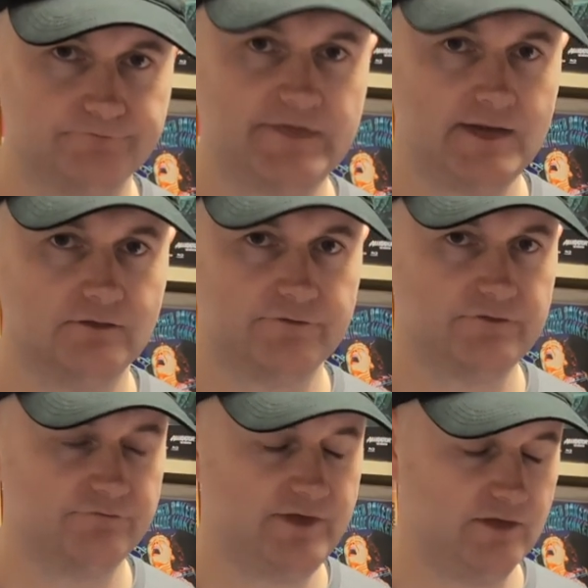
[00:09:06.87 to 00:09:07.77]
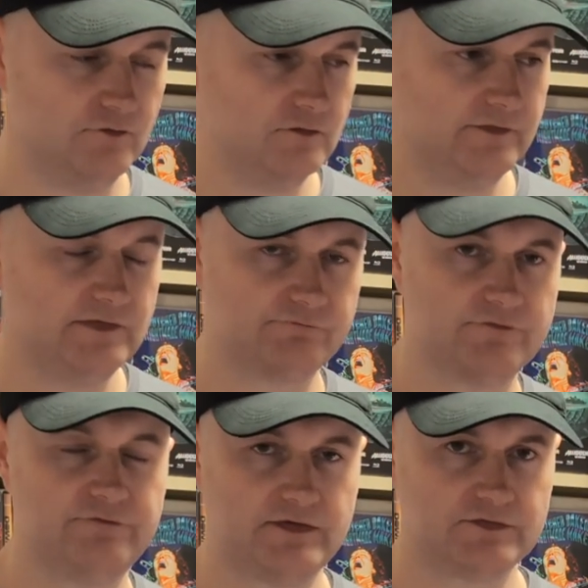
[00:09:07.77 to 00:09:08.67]
10 lots of 10, all in
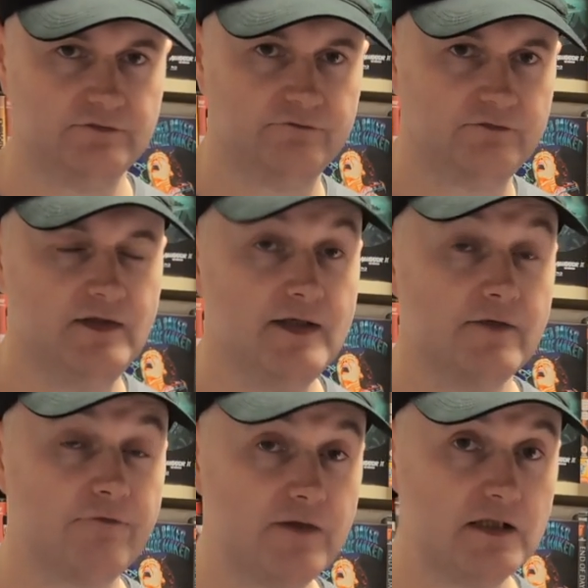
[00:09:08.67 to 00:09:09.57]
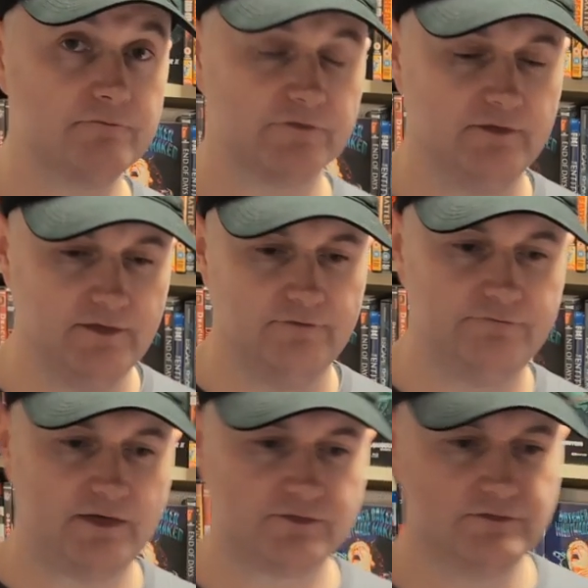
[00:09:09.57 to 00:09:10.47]
different sections, themed
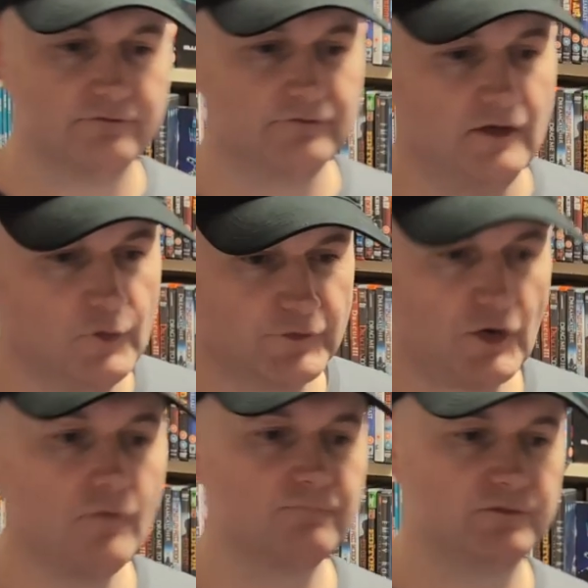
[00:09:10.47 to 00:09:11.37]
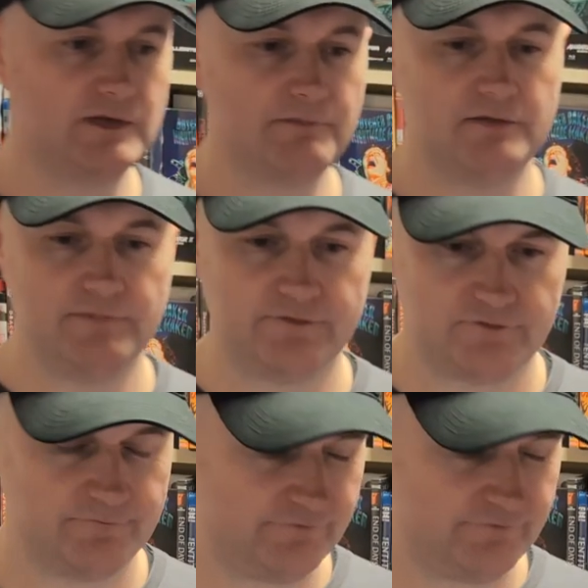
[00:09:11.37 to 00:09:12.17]
sections, which hopefully might make some